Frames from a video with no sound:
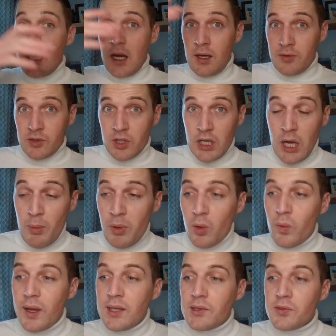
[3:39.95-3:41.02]
then after a
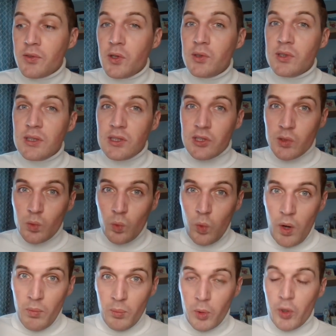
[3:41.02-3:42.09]
couple of weeks through using just
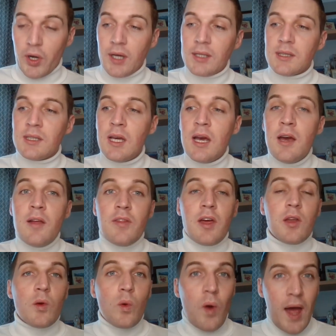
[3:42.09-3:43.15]
one product,
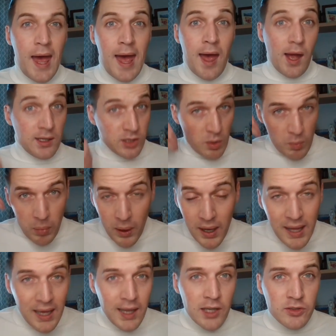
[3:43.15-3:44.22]
that your hair is
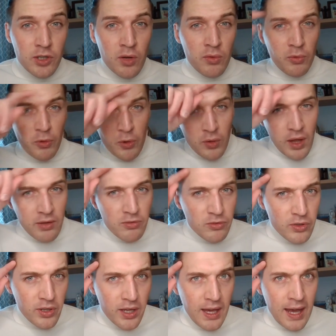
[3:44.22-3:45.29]
completely grown through, they've
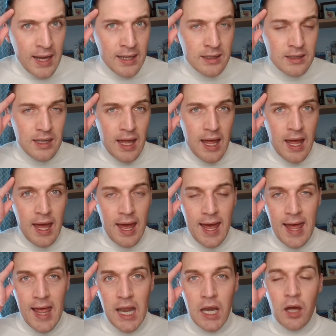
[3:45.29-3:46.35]
regained their
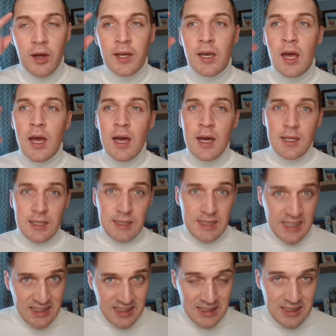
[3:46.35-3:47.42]
hairline, the
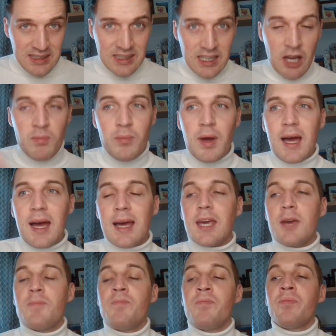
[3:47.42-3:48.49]
density's come back.